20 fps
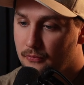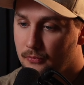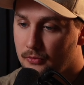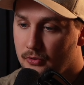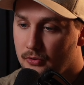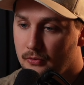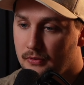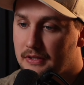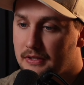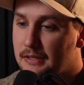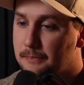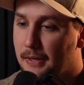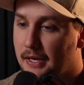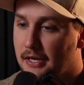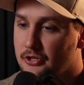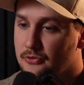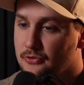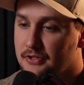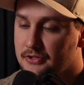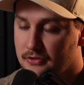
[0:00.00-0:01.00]
through the
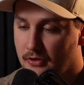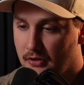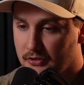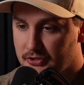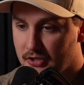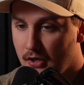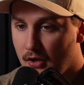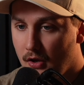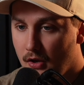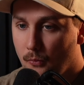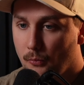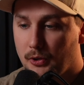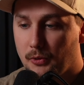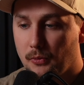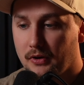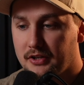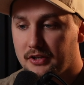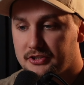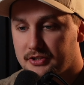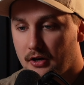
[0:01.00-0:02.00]
page results, we
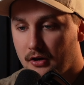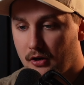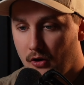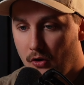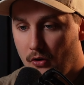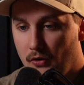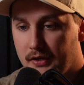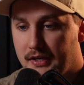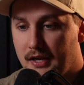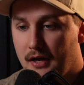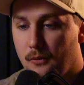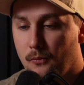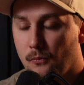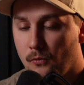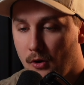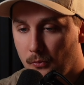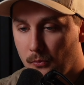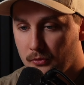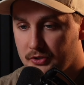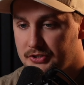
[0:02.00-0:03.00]
want to start calling out
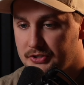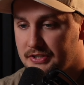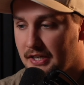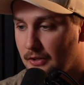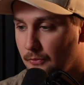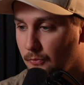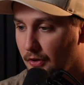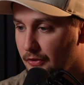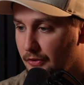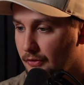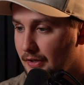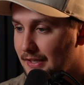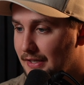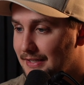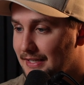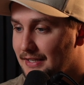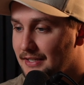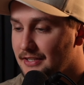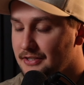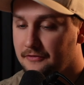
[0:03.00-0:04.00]
what we're seeing, whether
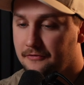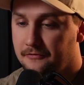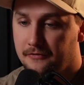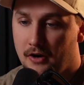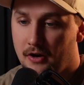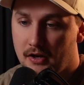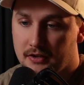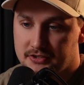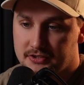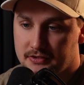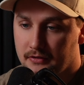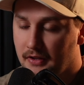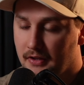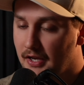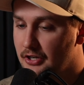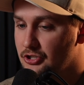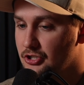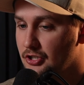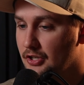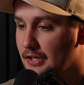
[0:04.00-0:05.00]
it is font
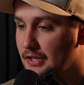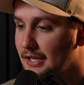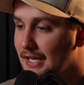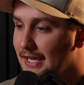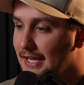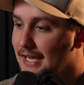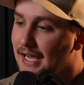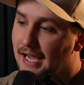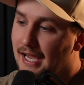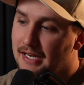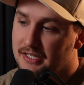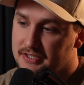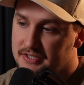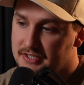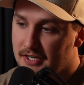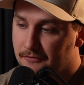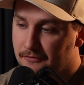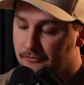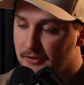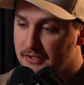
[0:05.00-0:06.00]
selection, it is
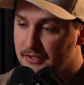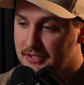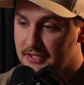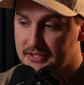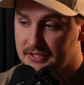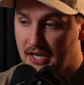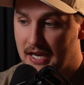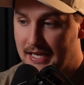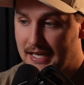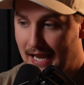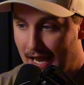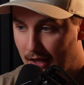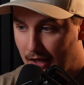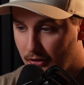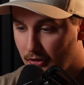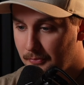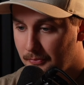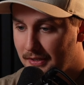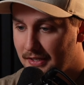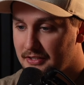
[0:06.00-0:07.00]
different design
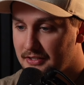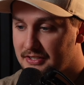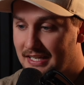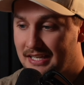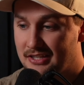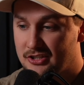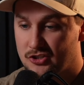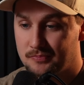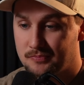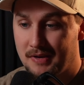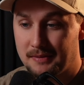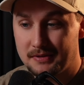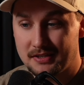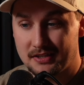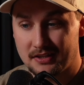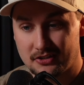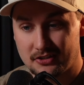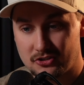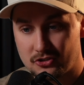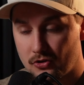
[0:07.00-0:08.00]
elements, it's maybe
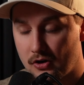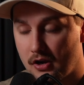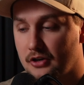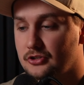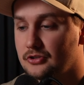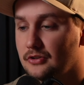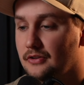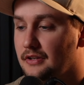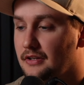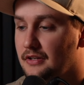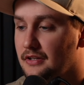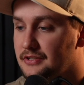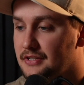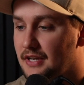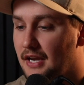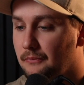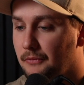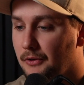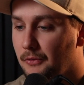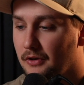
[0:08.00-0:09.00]
the structure of the
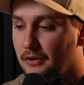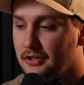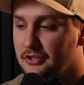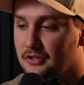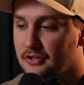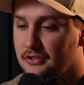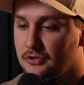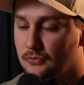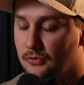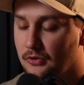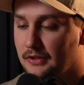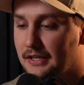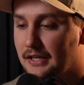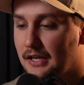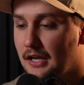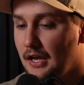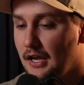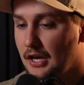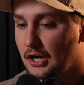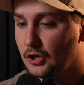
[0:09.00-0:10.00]
design. We want to start to really
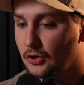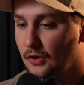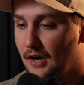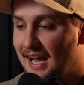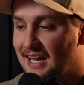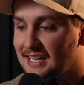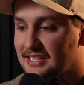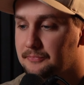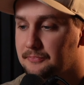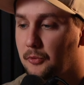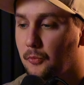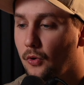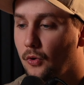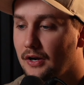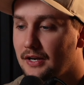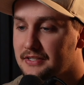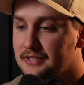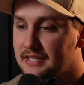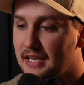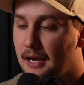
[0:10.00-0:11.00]
grasp what
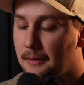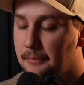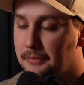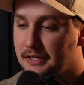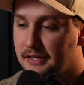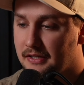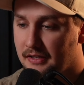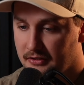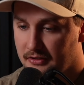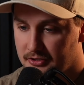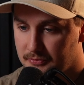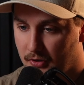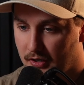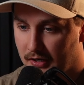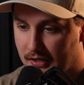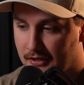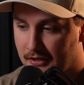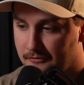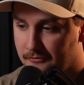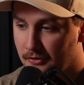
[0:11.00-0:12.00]
is happening in this
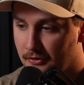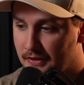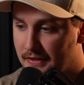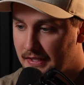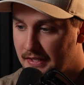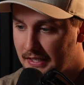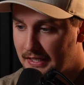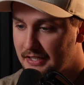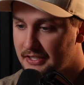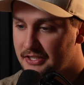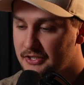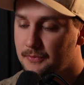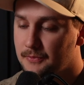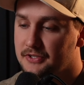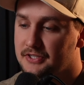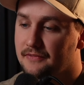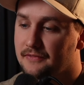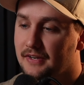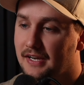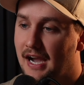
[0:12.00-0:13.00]
market for these
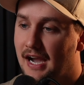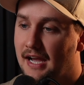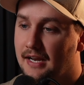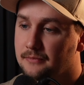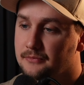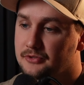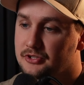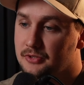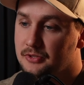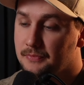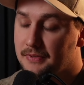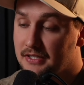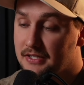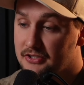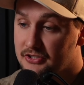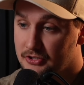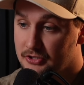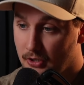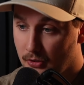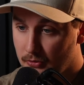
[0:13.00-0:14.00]
specific items to be
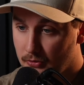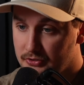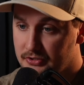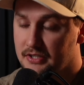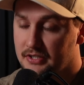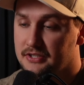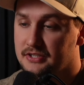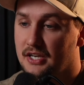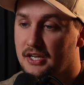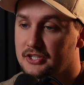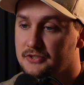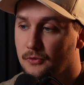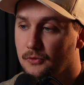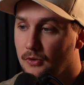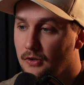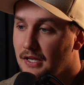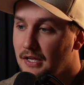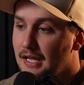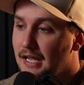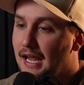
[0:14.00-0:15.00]
so
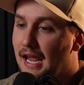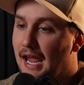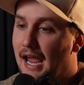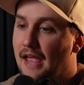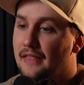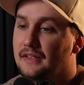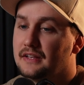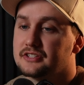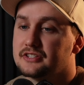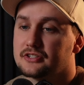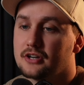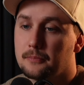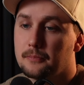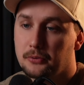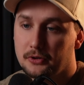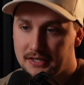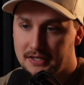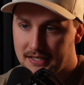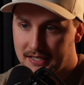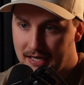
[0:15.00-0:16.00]
successful, and then start
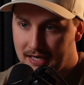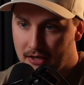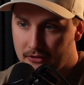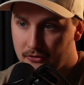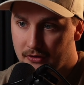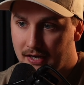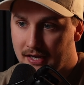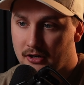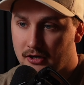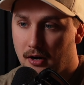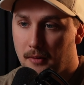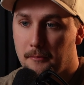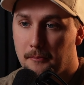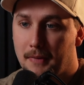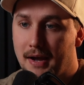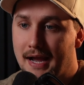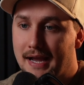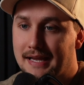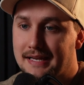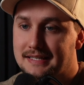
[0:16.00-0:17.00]
putting together in our
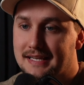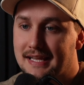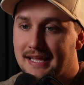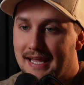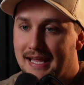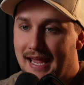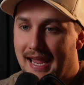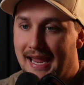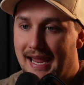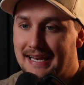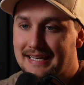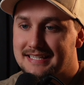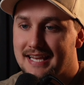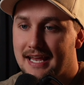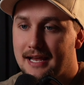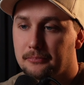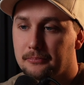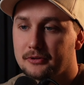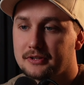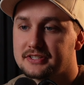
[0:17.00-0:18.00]
mind a
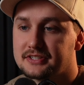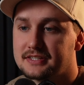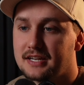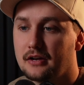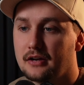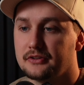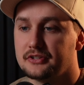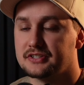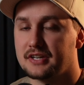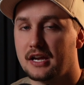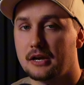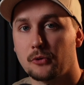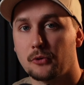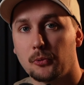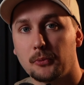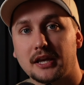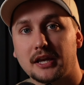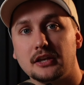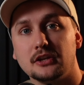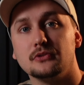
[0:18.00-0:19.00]
template style design where
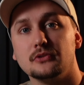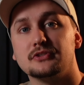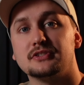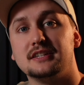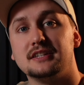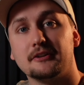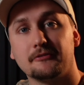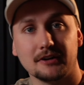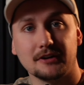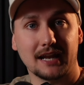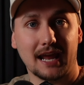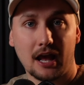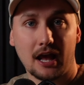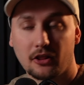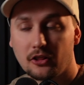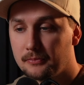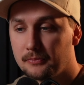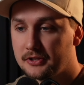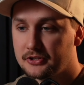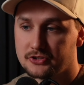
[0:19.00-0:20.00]
we can use different
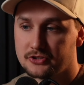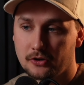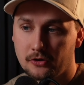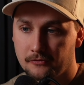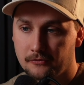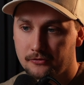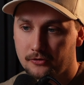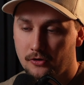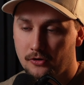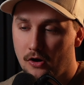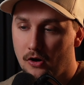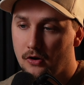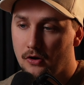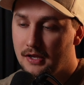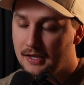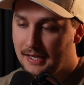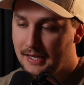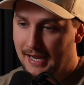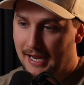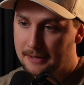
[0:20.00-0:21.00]
elements overall
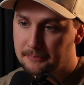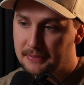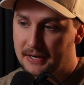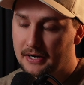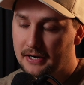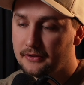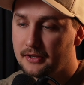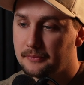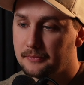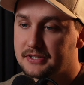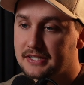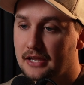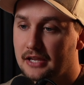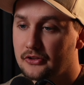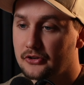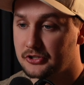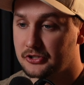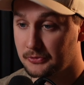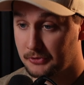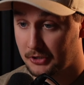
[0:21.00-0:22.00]
and pair them
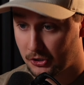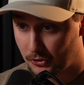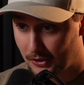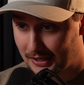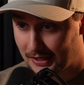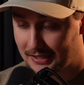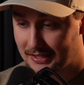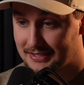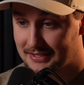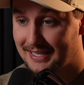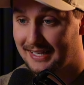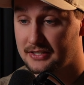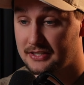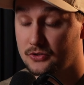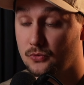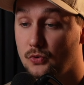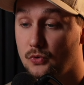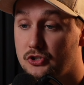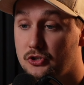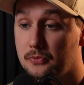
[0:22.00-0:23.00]
together to create a design that's
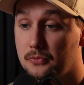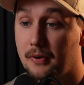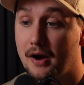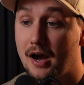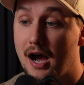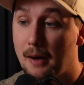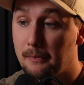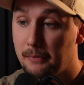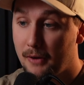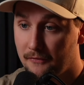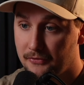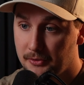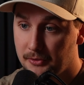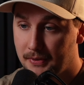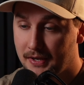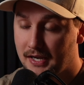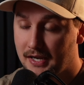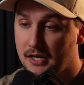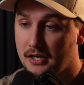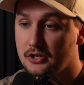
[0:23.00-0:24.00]
going to pop off the
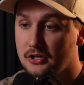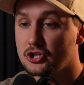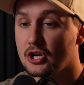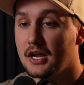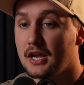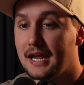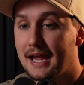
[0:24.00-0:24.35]
page